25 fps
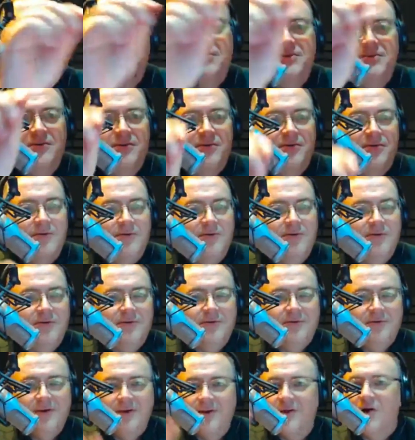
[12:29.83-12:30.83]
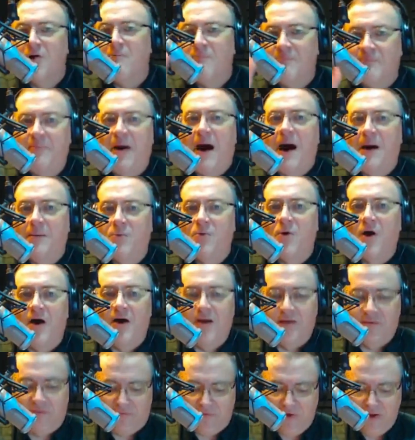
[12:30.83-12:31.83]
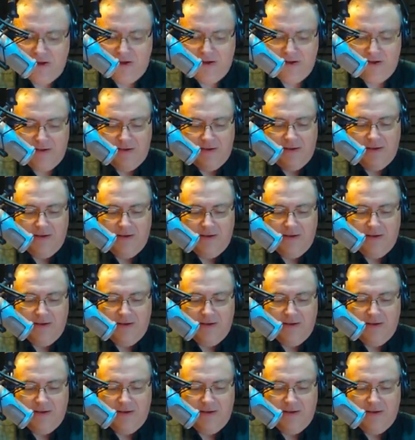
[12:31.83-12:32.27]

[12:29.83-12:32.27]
to. You know, Bob Ross, right?